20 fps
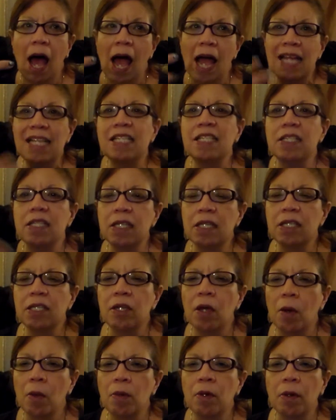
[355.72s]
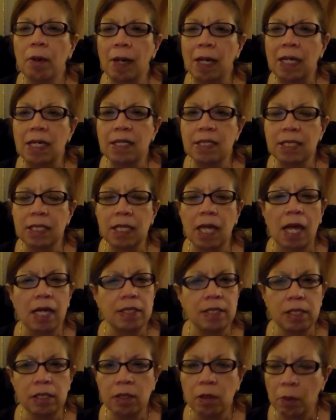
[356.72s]
I did go crazy.
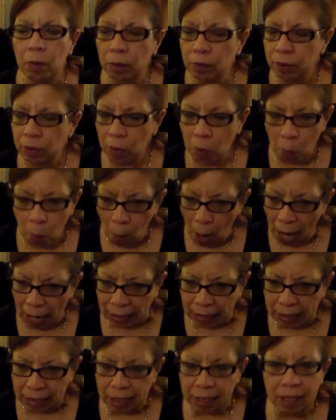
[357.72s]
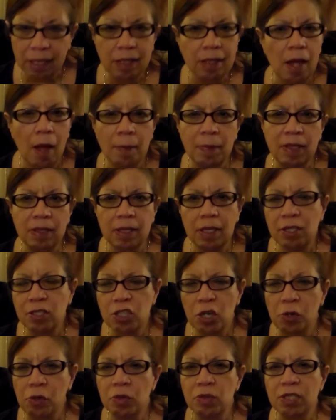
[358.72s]
I did go a little wacky. I mean, they
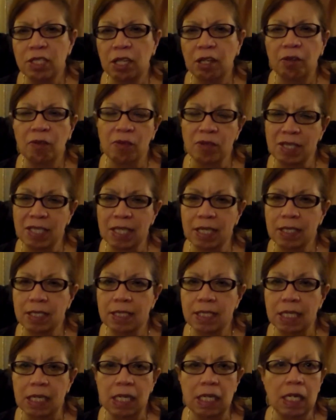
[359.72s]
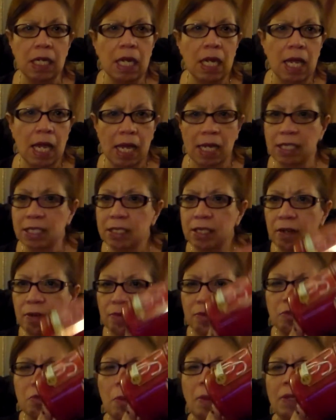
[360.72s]
show you 6 for 60 instead of